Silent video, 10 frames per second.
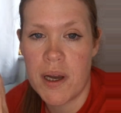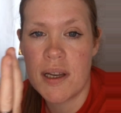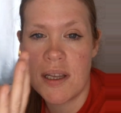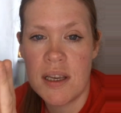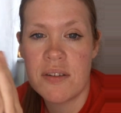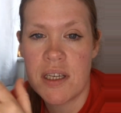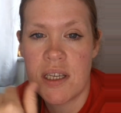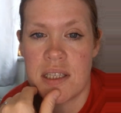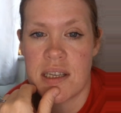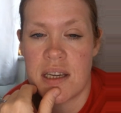and even
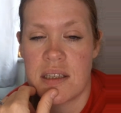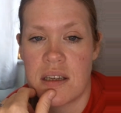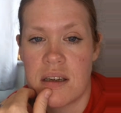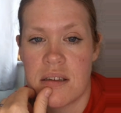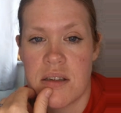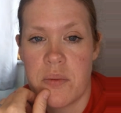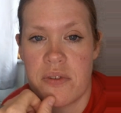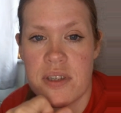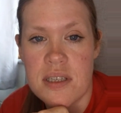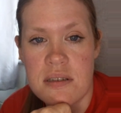he said that some of
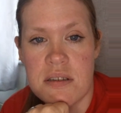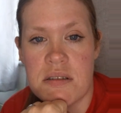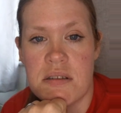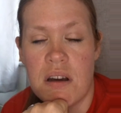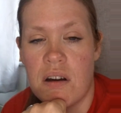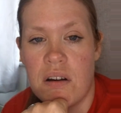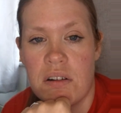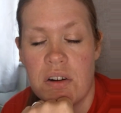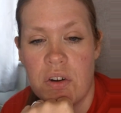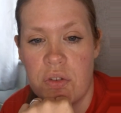his listings
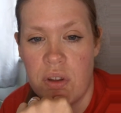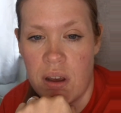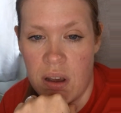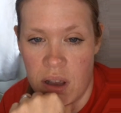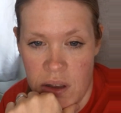aren't on there.